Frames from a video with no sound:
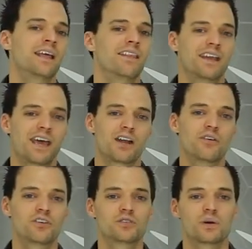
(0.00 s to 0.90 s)
Then head
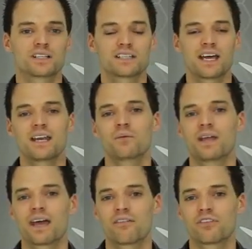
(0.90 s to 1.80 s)
over to our site. We
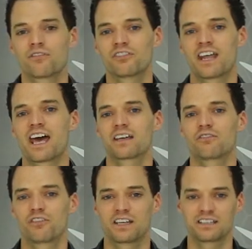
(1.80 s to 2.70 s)
have the Fanatic
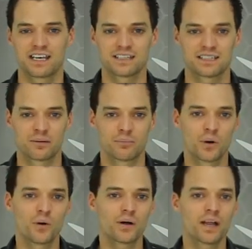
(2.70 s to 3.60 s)
Fin Testing
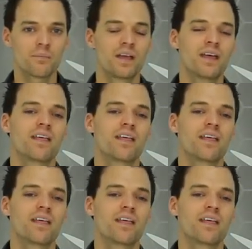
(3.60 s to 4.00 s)
Program.